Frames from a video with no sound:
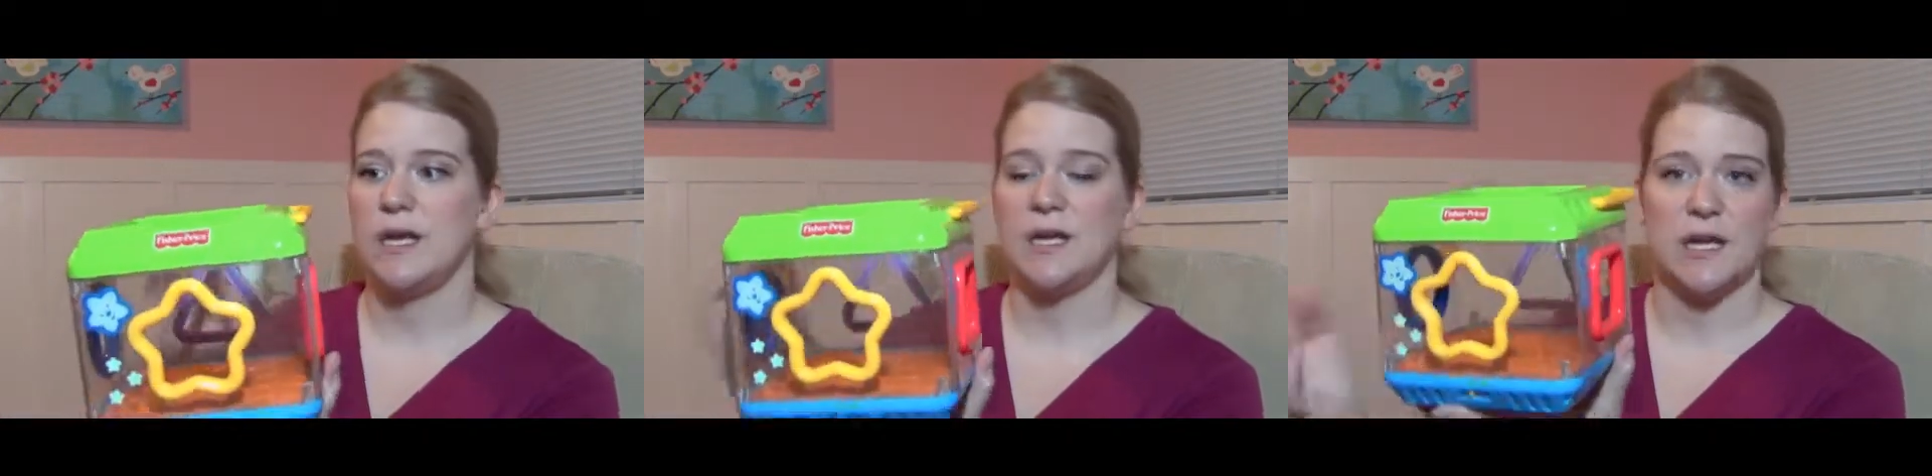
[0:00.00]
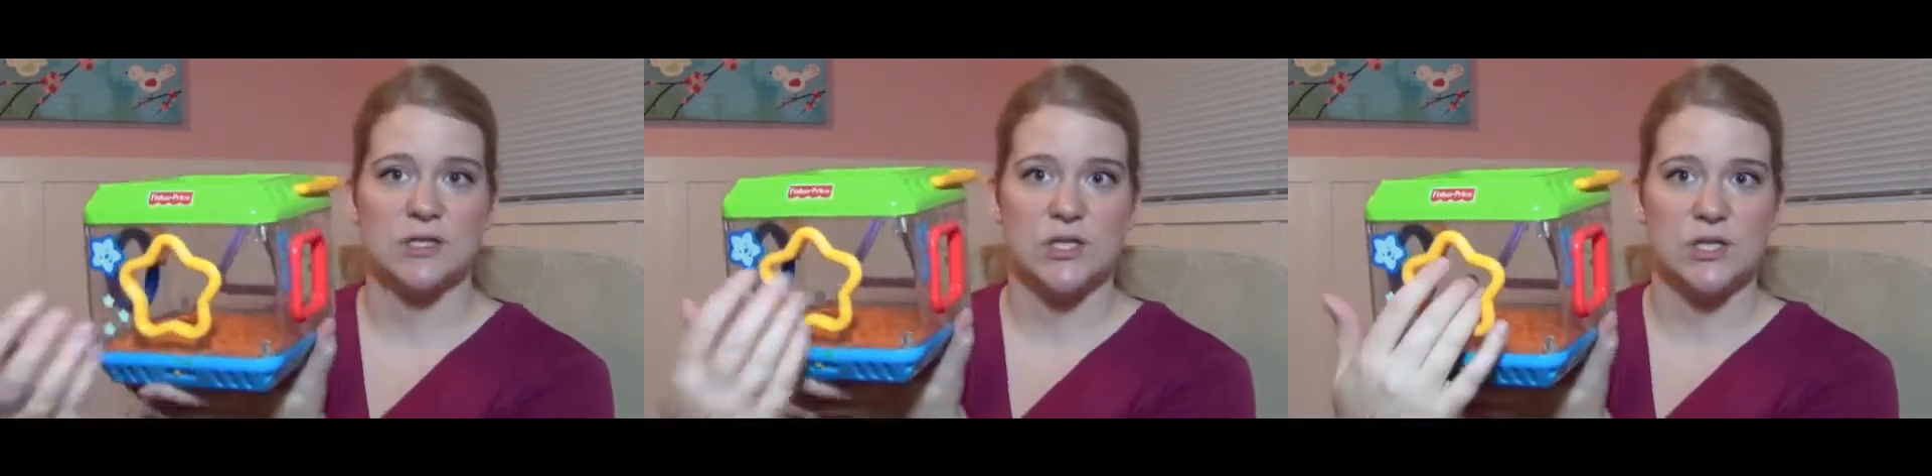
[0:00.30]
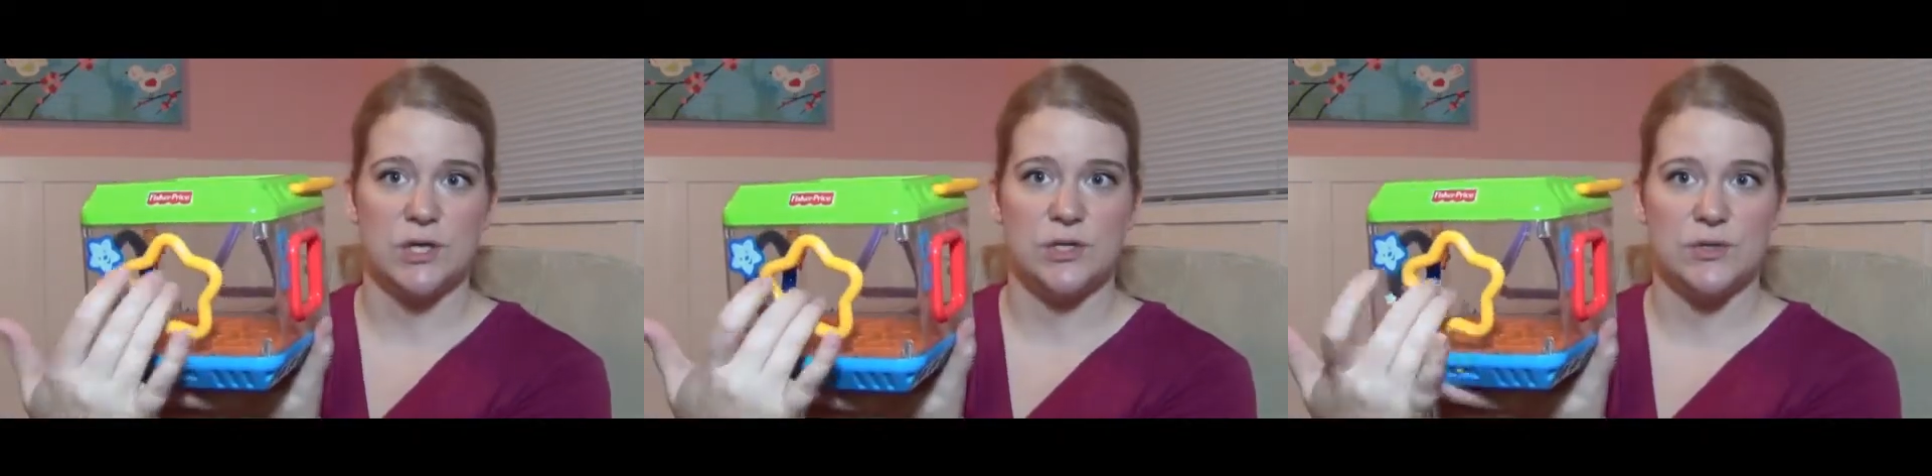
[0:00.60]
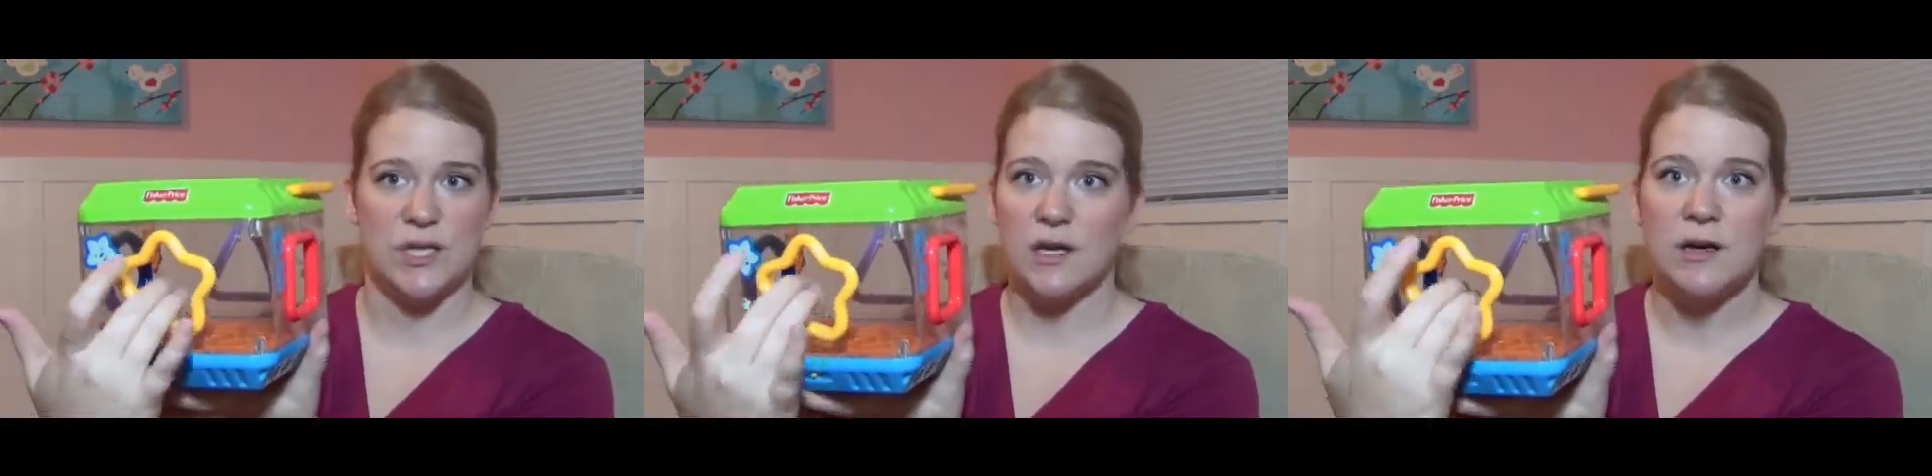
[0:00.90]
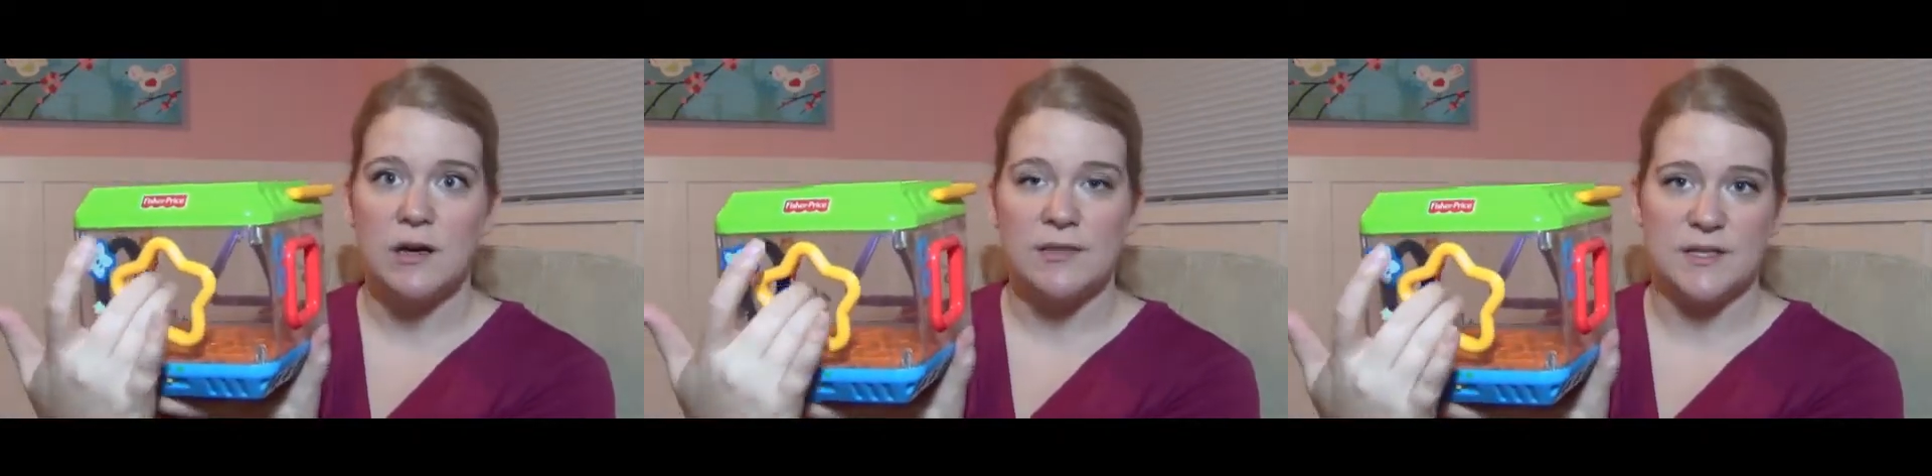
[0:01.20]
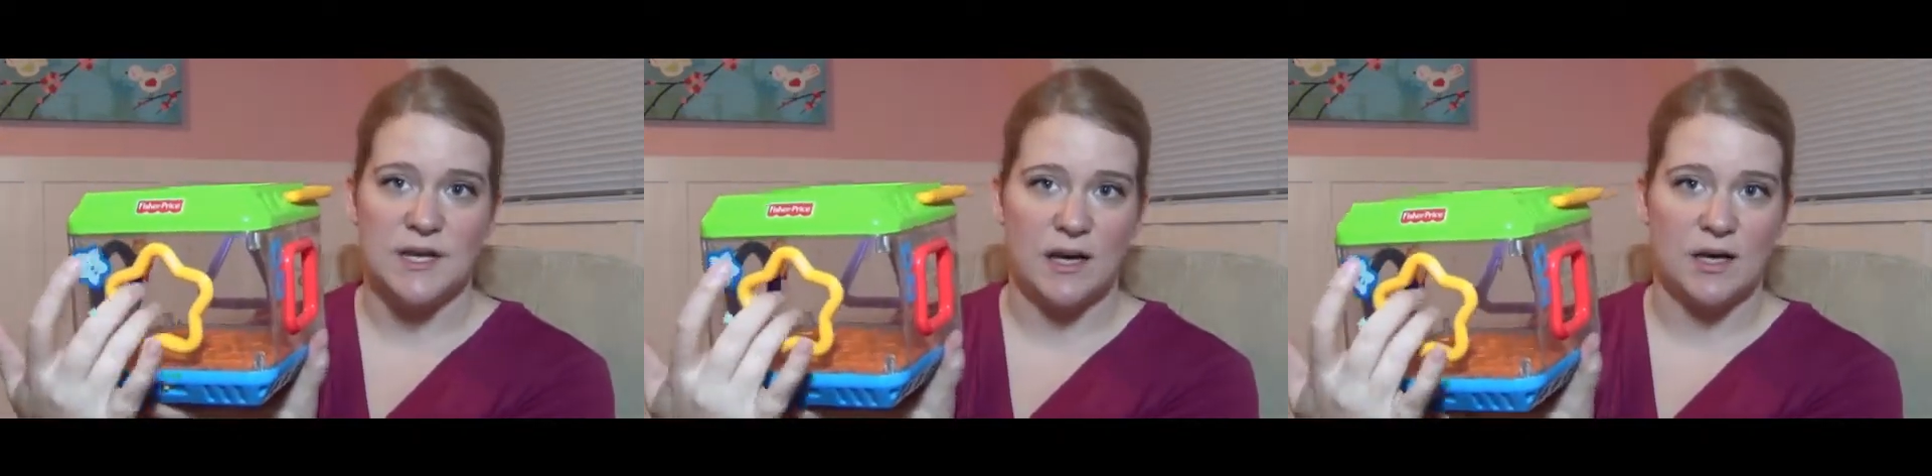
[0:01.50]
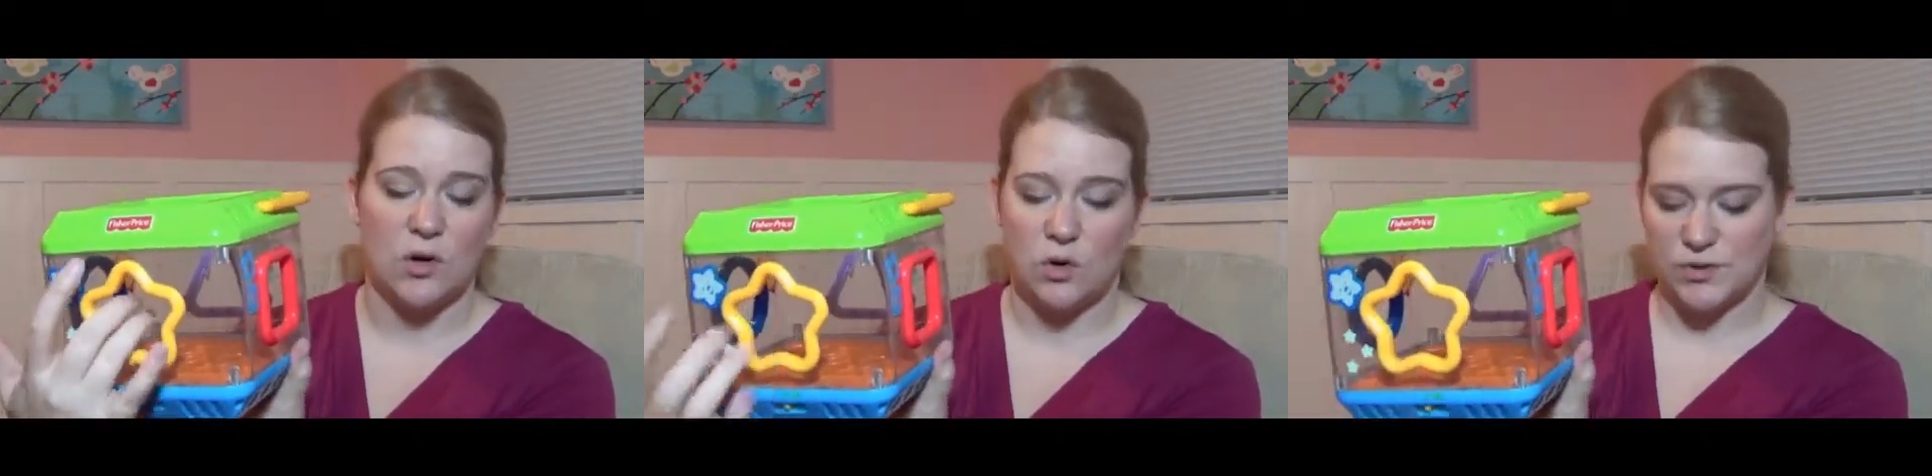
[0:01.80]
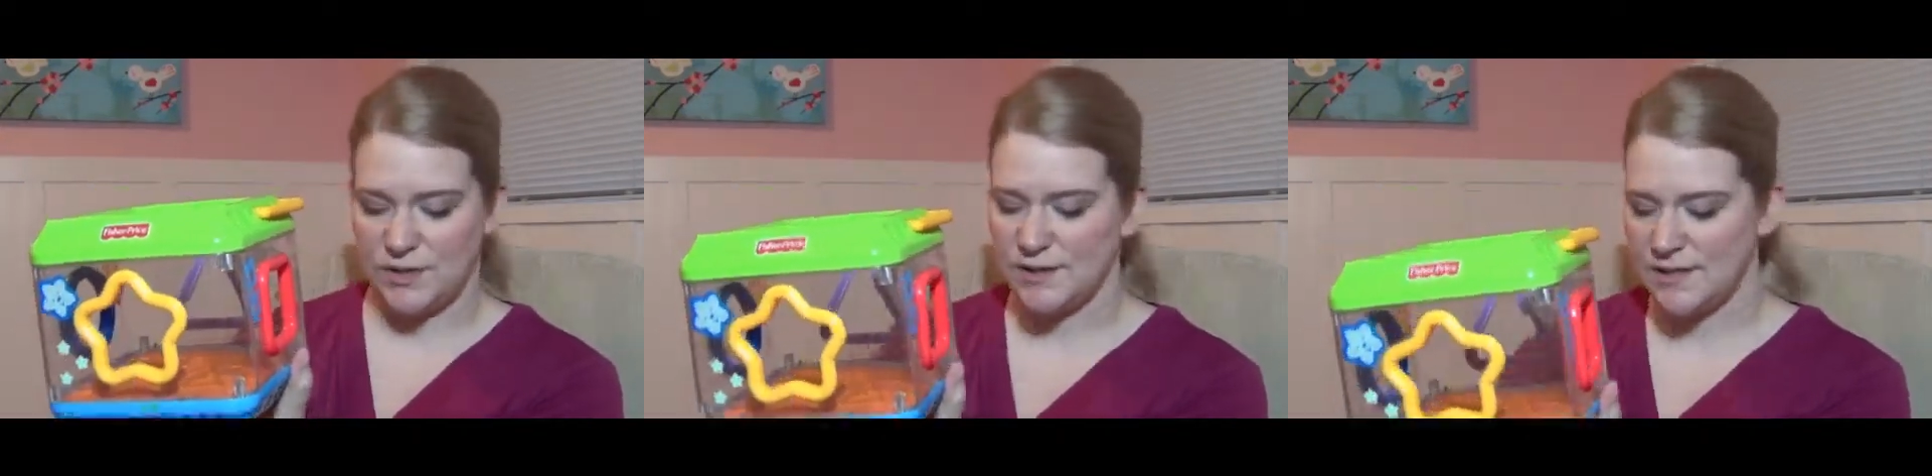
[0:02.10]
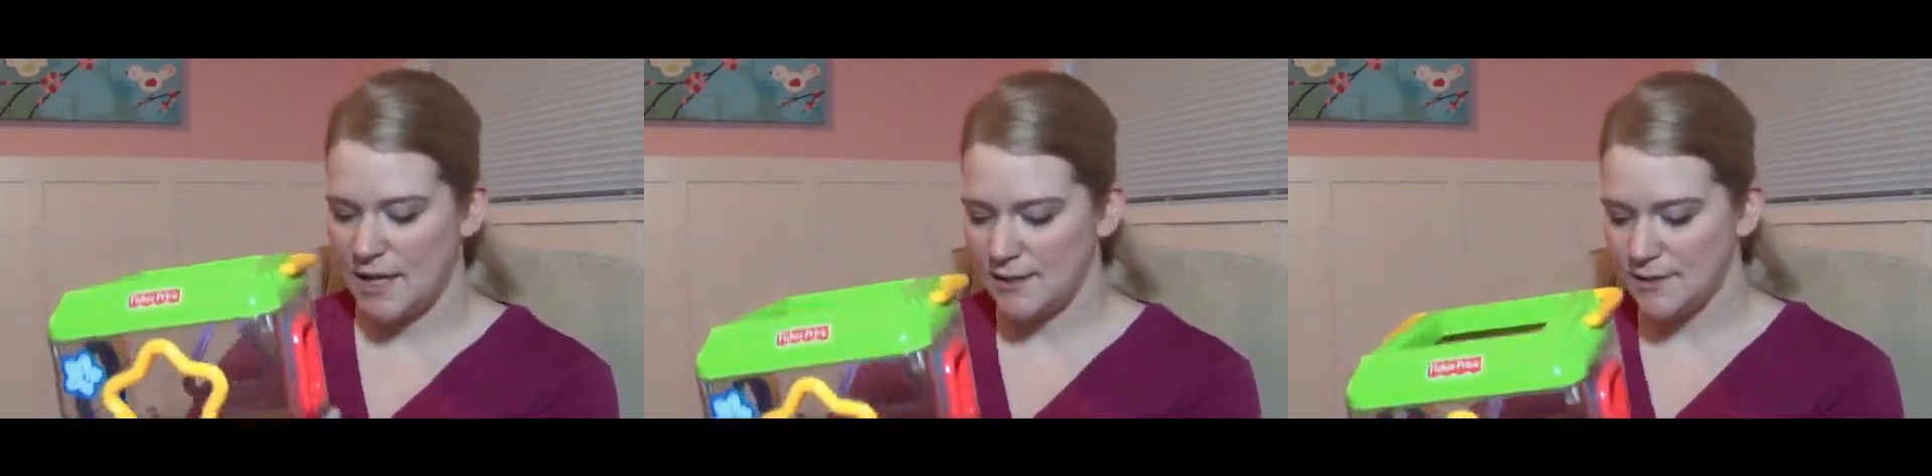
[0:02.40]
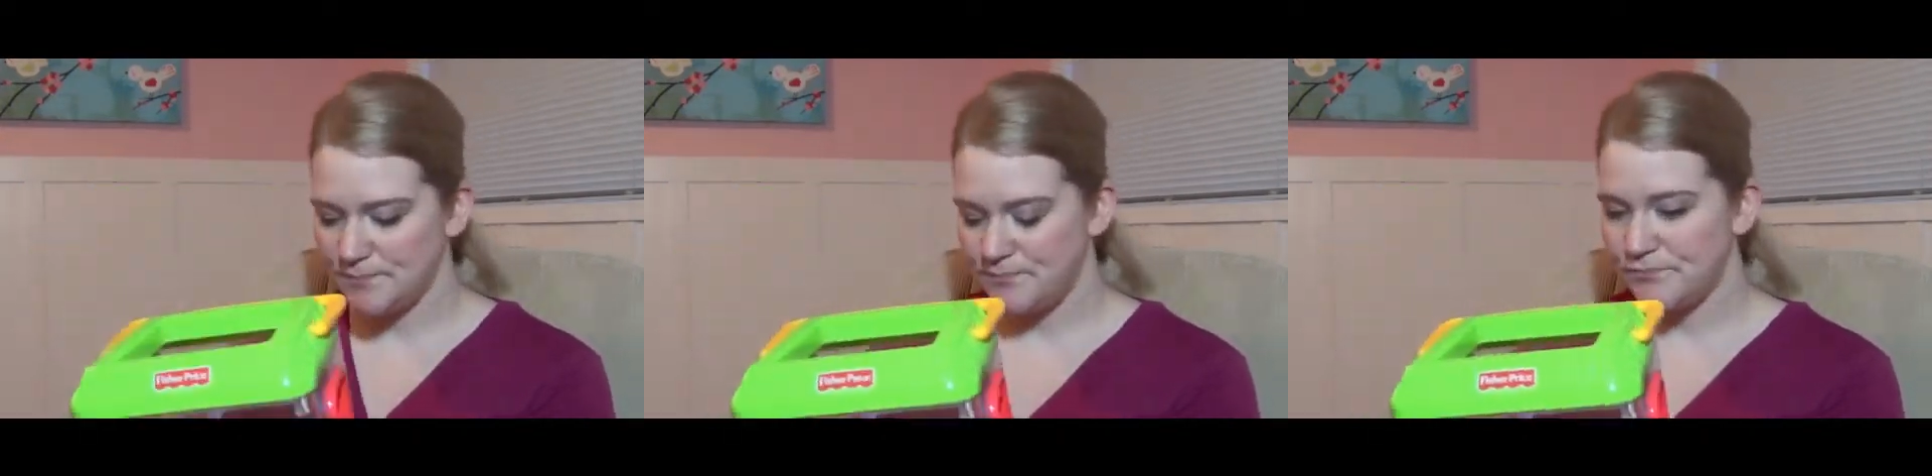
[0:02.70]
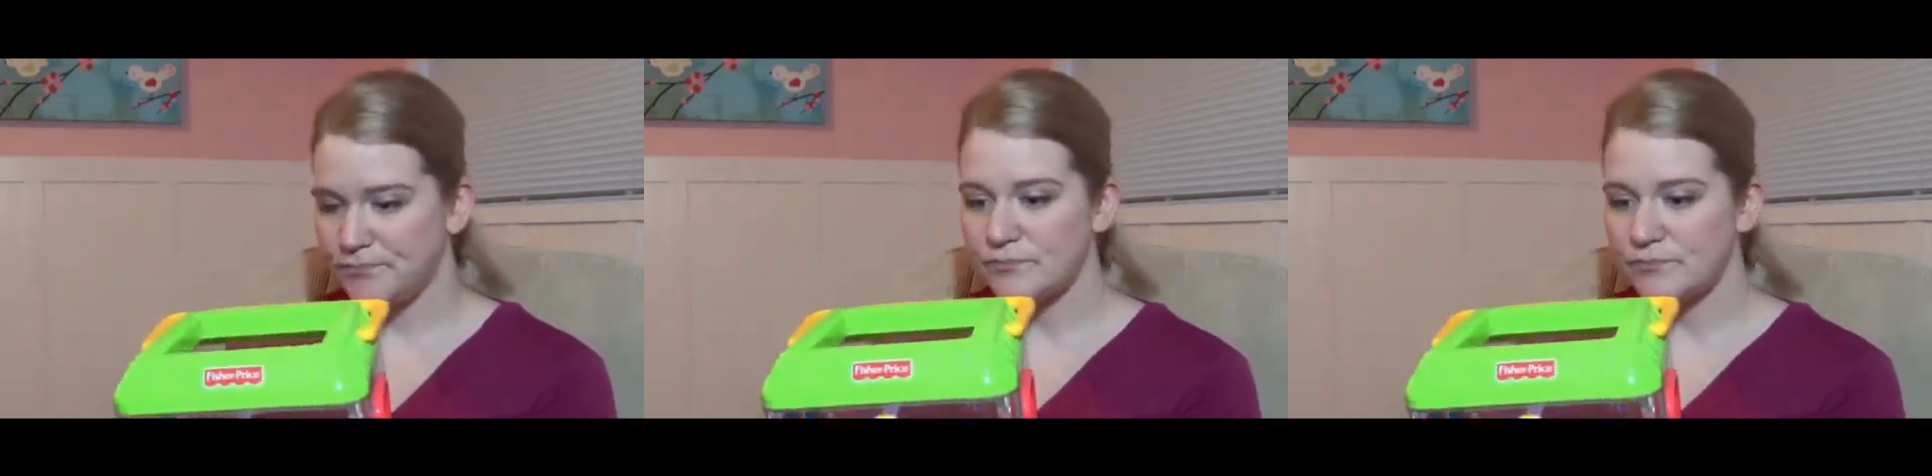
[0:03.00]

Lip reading: they can actually start using the die-cut holes on the sides.